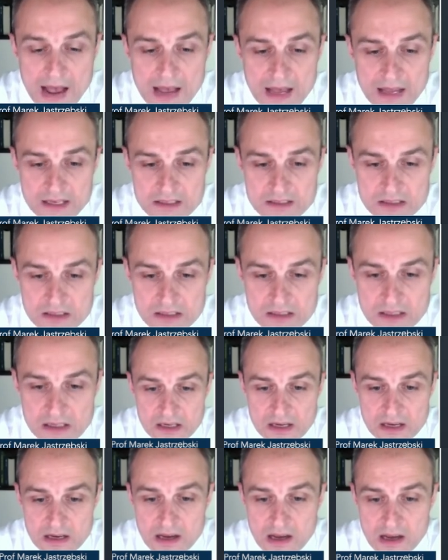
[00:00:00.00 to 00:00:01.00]
And
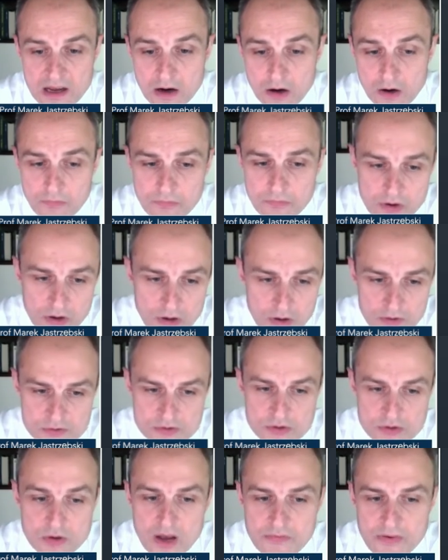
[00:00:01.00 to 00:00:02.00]
uh, of
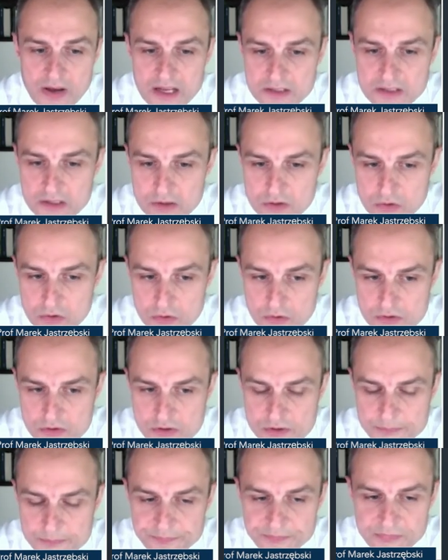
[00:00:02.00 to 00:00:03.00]
course, you have other
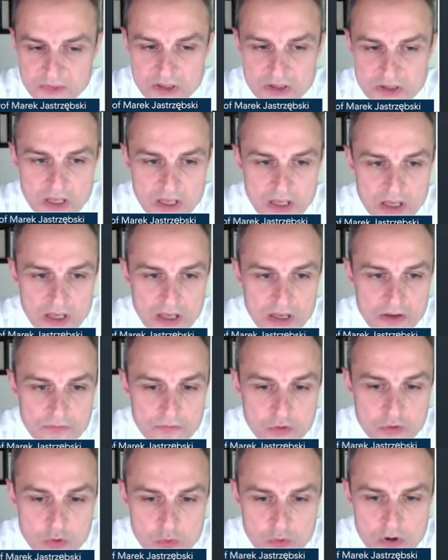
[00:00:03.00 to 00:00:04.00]
tools, the
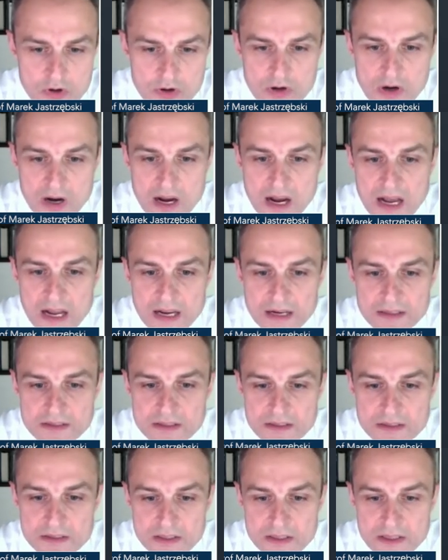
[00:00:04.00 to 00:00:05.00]
fluoro and
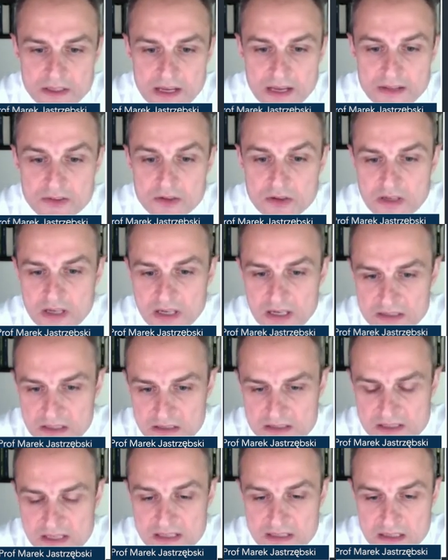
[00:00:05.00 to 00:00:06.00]
the endocardial
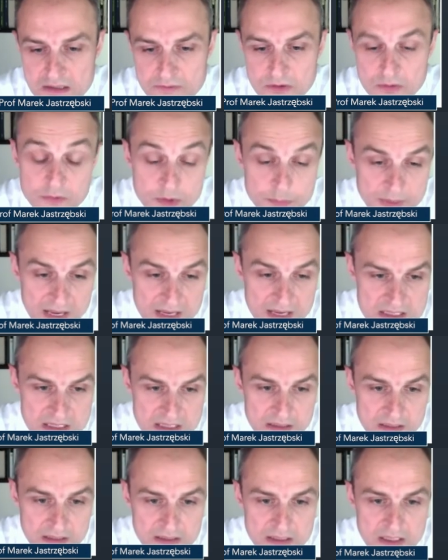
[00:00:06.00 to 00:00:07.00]
signal from the
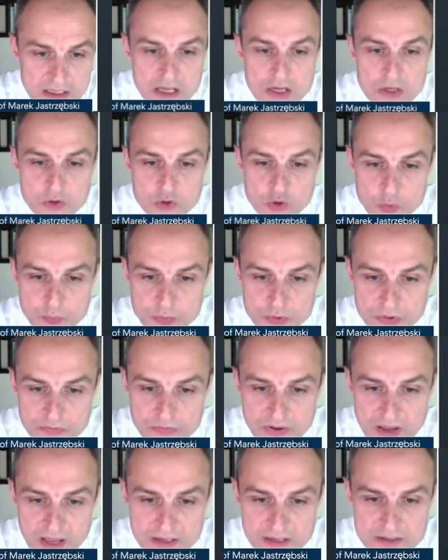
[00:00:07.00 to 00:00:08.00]
pacing lead to
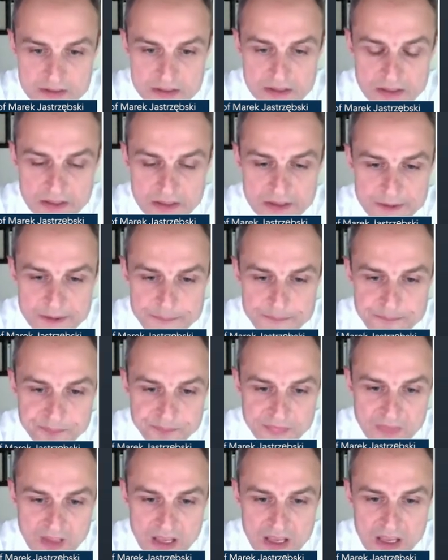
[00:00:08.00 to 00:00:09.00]
prevent
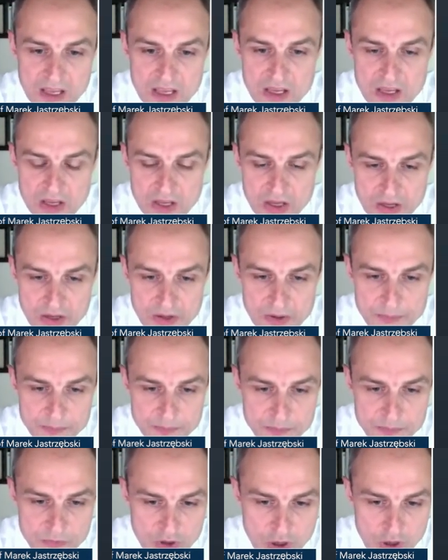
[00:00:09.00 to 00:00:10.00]
um,
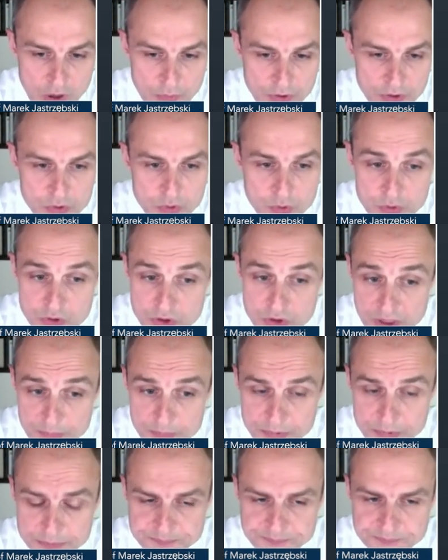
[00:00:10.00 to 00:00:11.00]
uh, going too
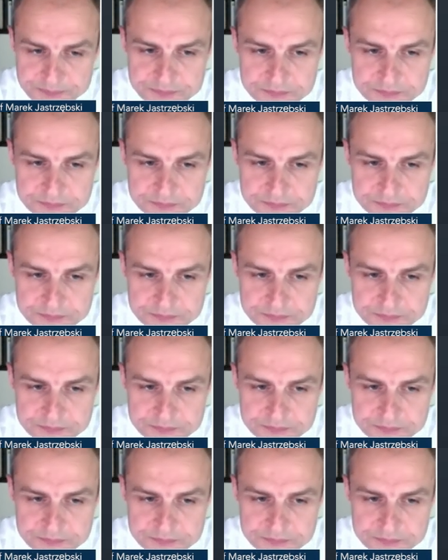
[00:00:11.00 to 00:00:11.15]
deep.